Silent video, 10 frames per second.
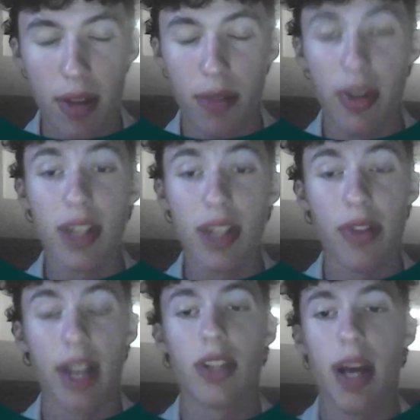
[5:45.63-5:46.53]
Venus
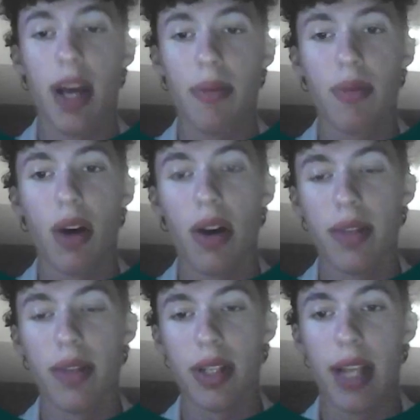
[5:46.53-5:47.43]
flytrap.
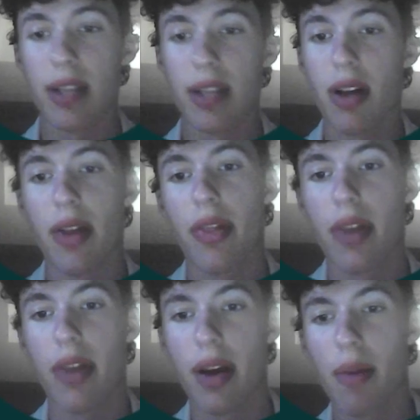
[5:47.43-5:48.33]
Obviously, that's not
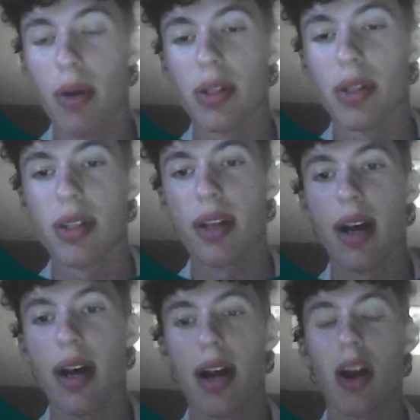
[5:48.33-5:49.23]
the most
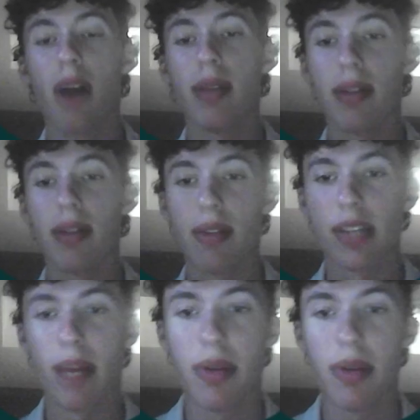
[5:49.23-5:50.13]
common
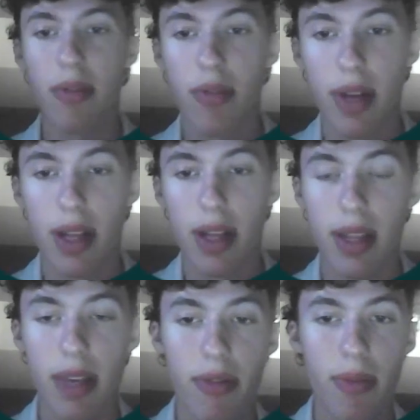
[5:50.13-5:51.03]
type of
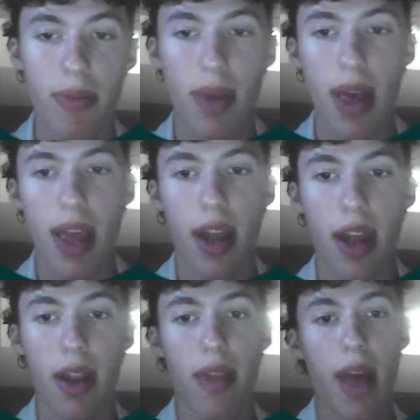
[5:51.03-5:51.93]
leaf,
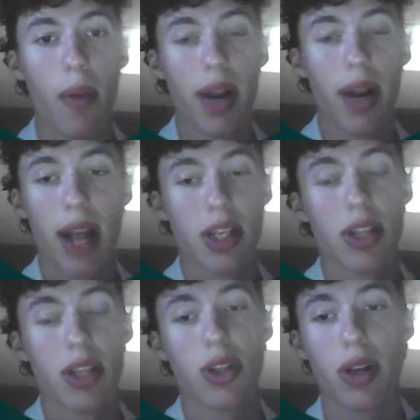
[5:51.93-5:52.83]
and in that one, it actually
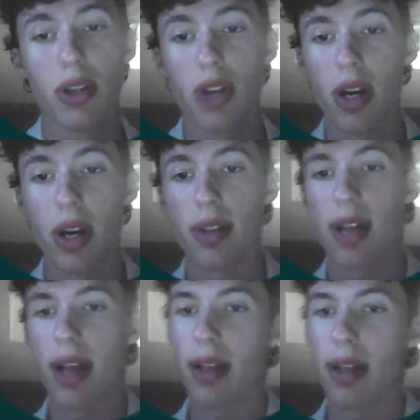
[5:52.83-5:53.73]
has triggers
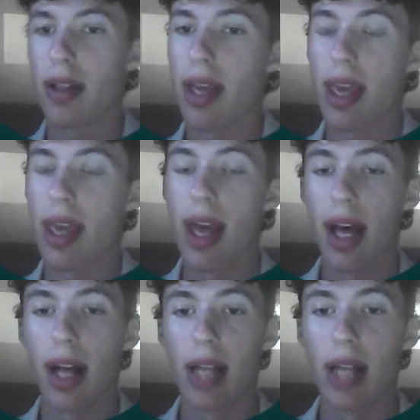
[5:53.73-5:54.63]
that like
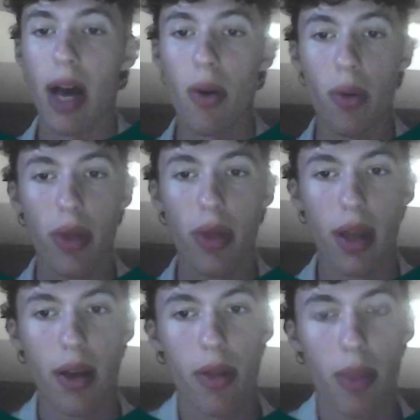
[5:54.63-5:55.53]
allow
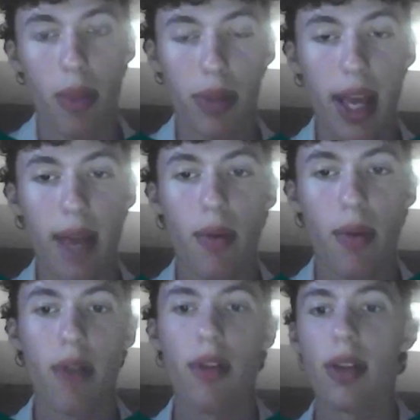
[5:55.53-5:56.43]
the plant
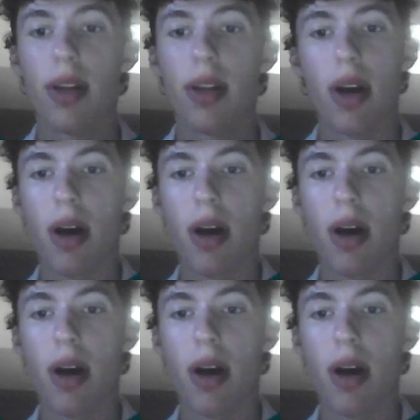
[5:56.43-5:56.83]
when feeling